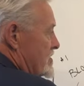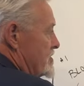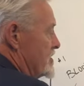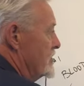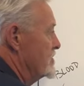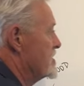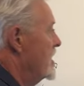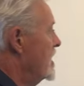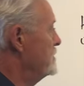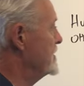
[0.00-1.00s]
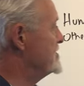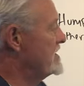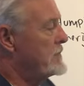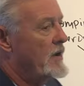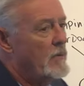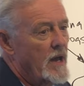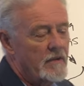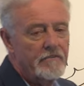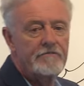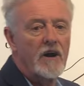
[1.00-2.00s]
and twos, but something around a
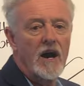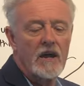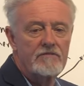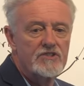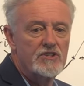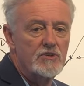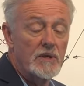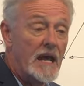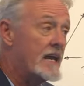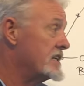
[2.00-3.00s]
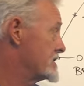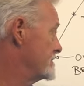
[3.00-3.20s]
5, 2, and 8.